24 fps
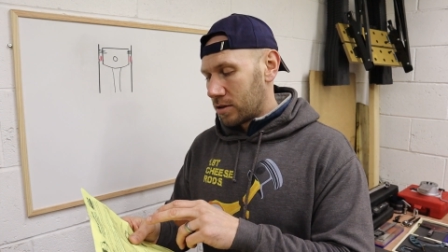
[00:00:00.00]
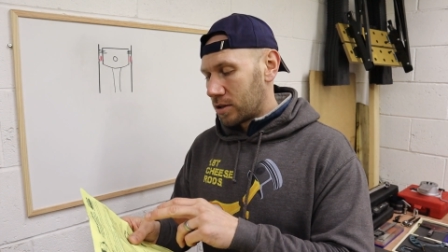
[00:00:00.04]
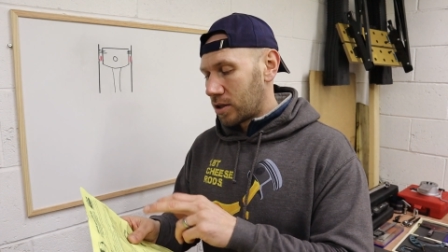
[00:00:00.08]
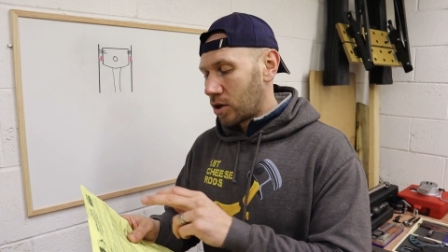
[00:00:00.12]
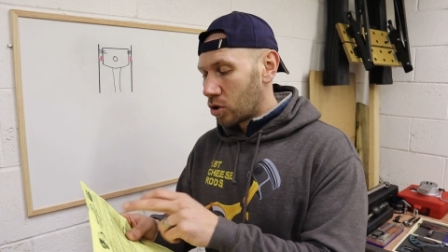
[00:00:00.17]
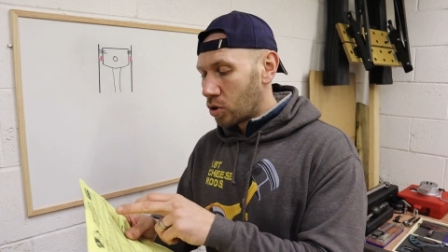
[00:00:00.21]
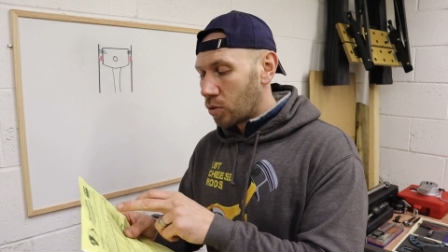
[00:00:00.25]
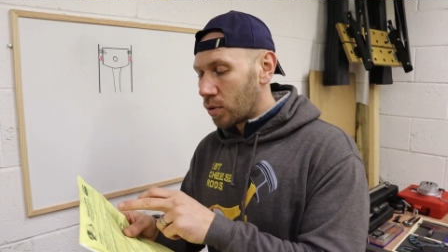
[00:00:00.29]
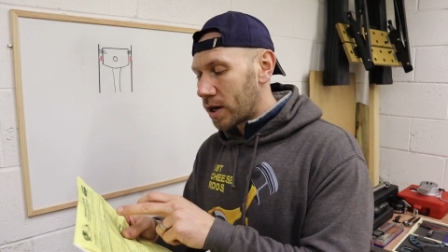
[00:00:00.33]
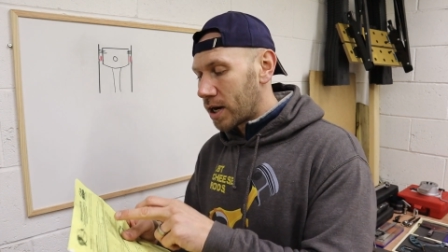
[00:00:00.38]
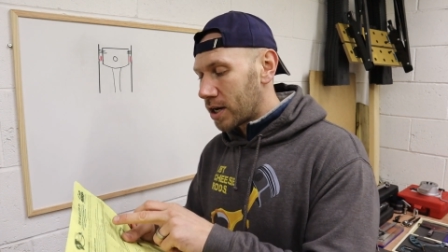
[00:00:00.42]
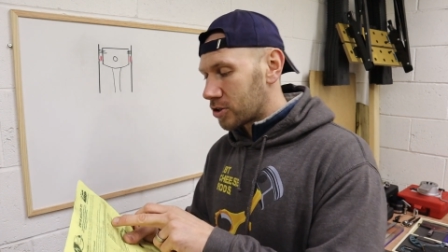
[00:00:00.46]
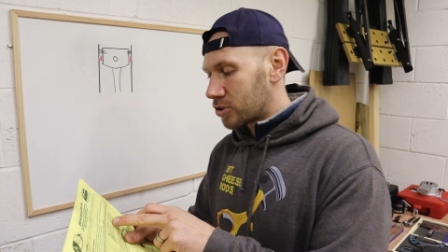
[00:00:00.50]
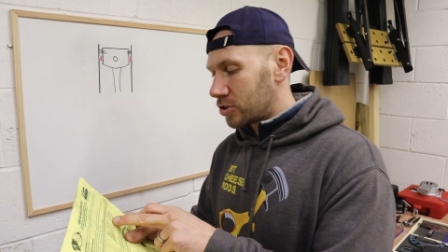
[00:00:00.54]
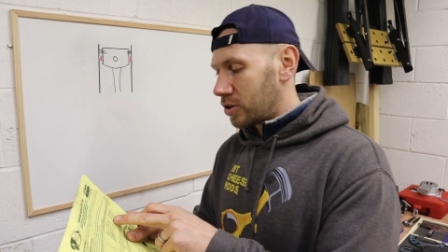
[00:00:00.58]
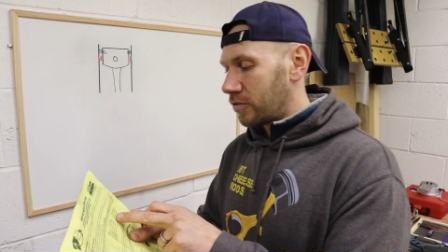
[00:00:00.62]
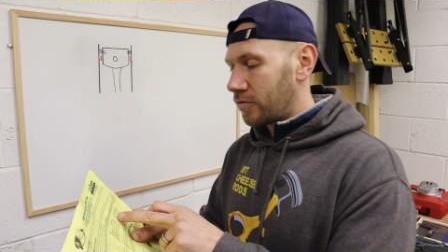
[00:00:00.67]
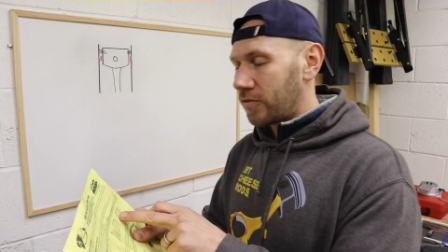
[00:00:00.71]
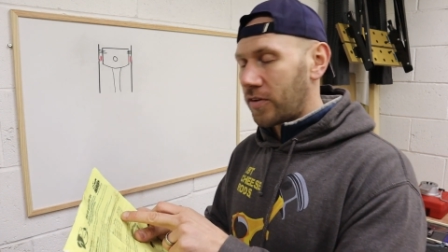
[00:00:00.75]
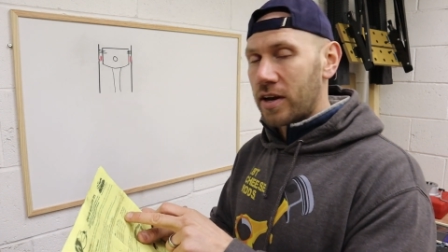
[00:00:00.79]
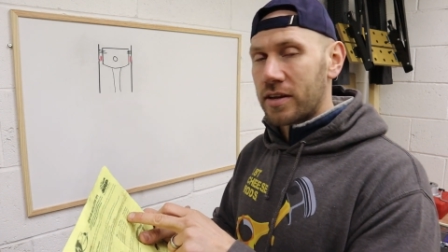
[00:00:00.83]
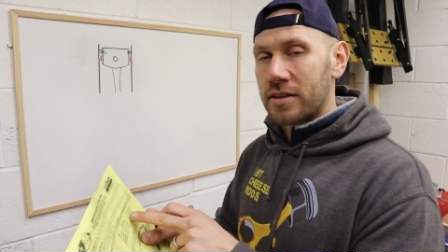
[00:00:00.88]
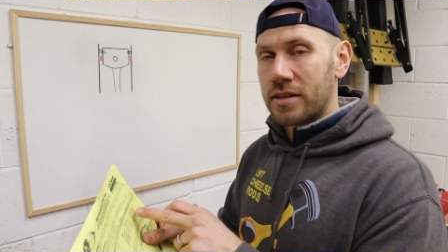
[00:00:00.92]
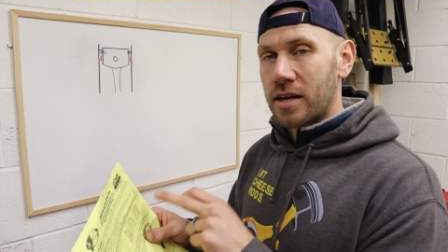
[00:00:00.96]
Now you will actually
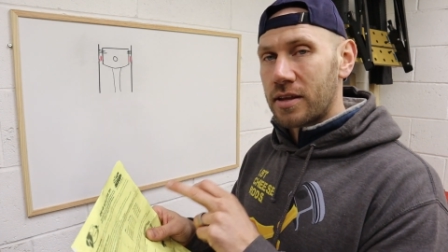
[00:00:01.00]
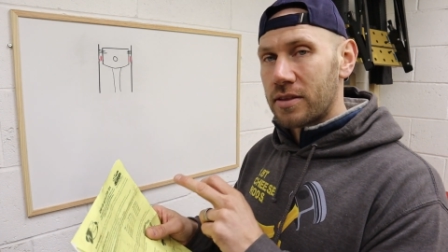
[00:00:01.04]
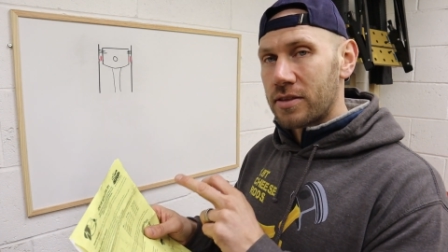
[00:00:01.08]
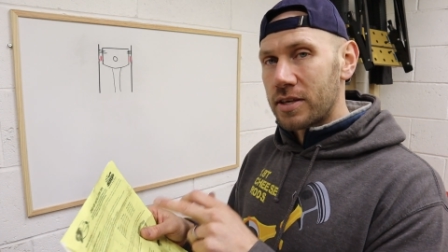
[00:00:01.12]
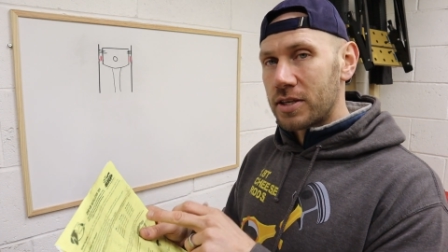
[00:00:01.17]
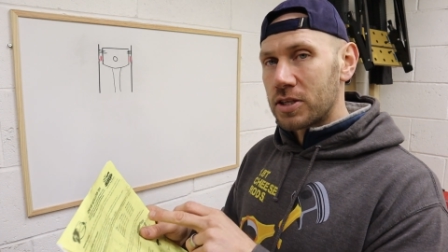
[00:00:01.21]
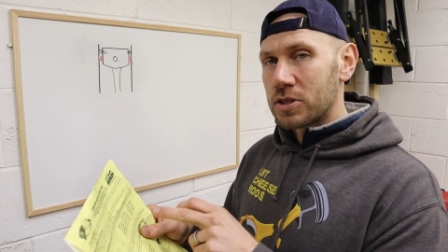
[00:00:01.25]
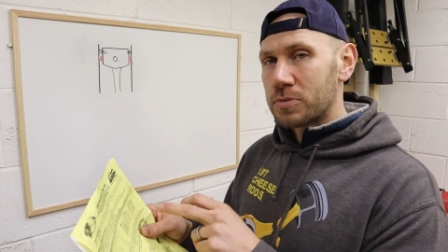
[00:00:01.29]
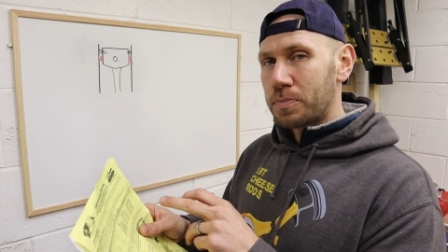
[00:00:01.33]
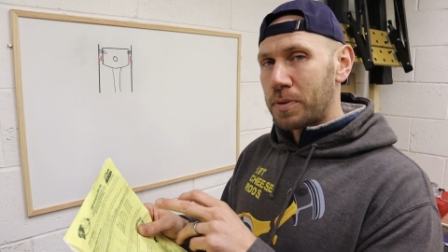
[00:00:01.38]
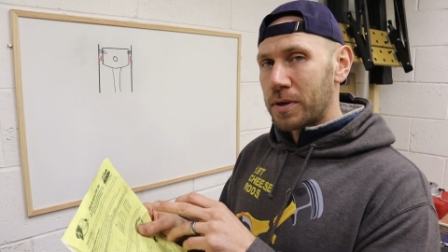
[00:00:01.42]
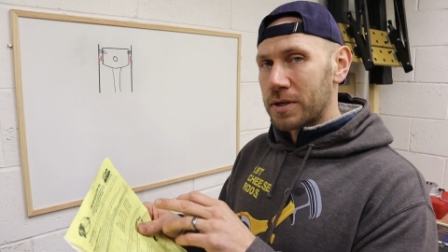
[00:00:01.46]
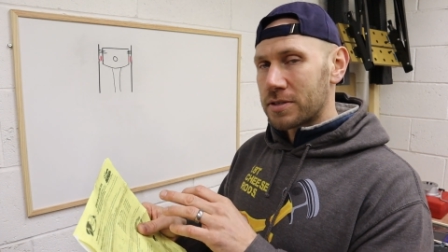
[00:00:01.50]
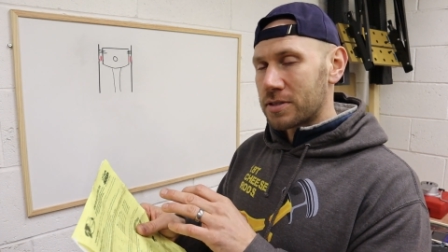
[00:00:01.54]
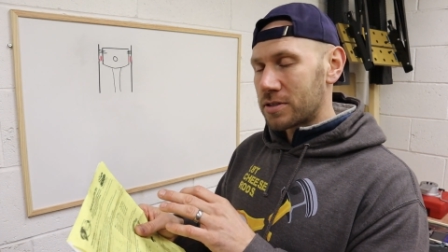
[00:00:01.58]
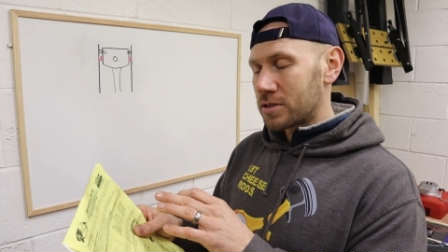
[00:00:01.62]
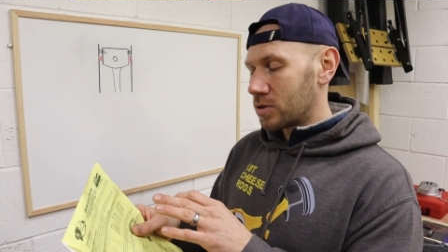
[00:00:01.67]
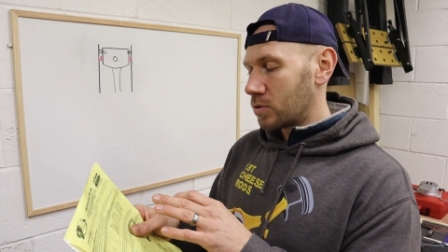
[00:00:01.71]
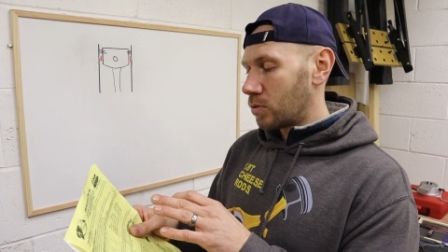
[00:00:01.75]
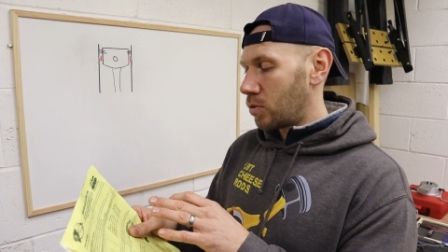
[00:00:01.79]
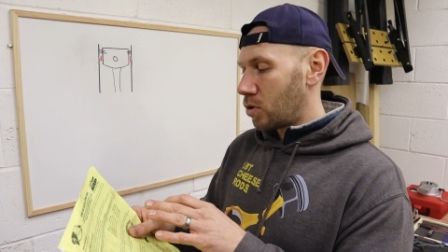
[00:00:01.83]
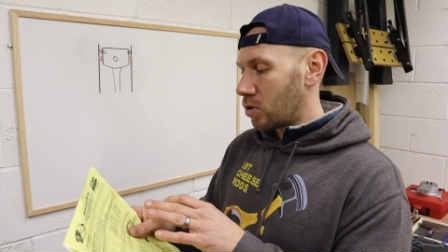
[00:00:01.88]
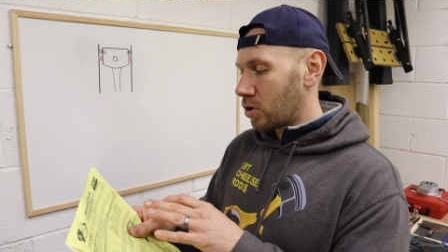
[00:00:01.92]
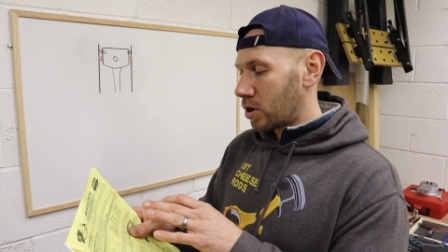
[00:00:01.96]
find that these
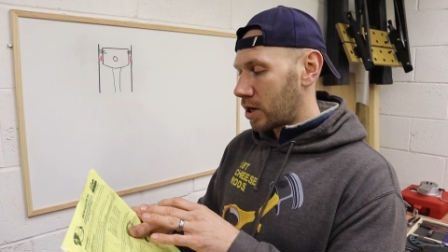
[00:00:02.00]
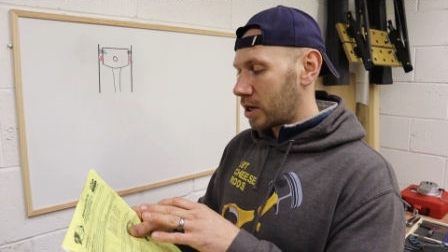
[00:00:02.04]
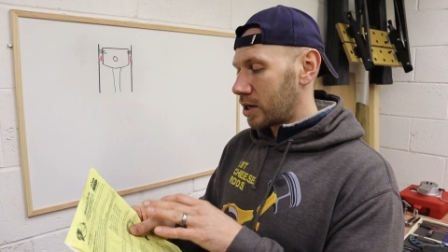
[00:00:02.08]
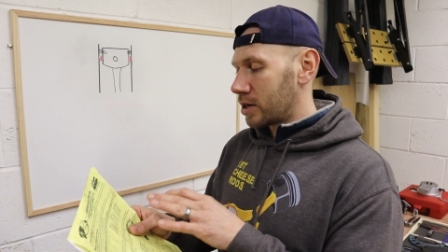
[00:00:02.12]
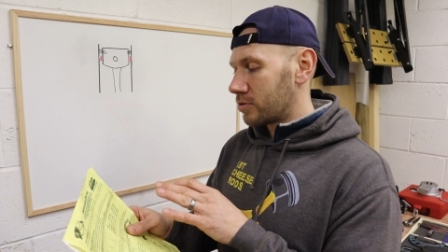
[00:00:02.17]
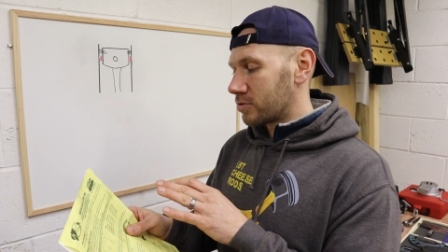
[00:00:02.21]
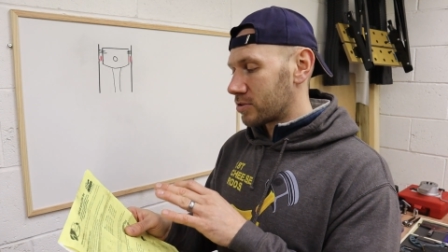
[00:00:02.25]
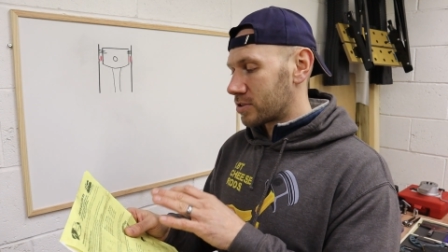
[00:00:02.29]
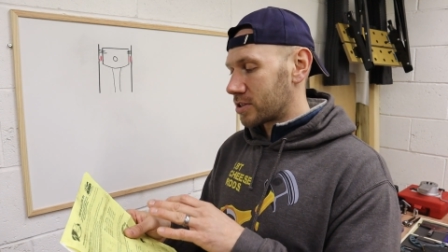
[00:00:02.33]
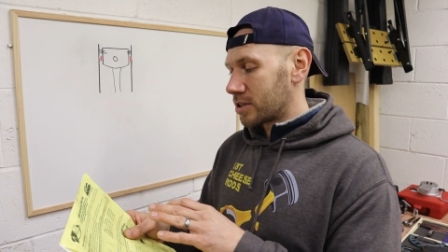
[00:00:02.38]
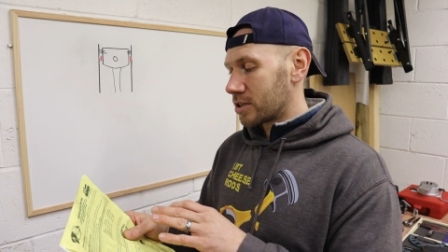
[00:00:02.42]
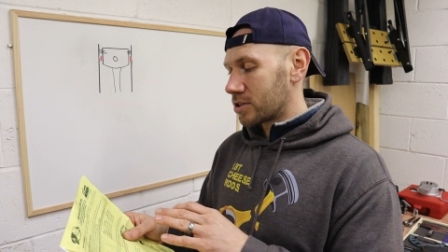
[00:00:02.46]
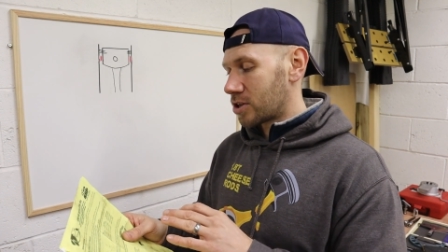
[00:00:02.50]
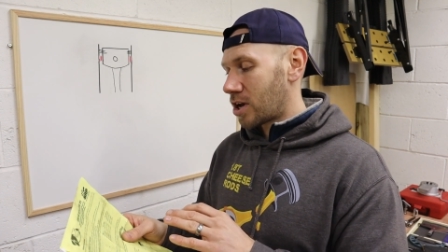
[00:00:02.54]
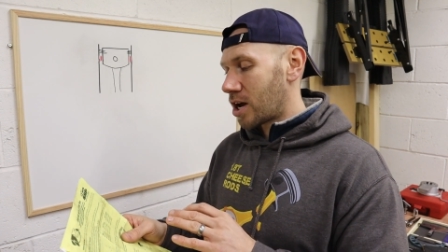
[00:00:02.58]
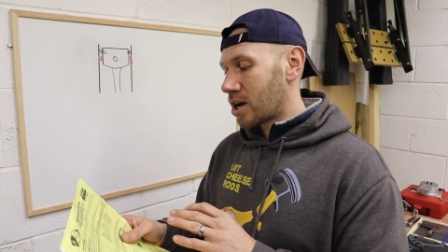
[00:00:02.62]
piston to wall clearances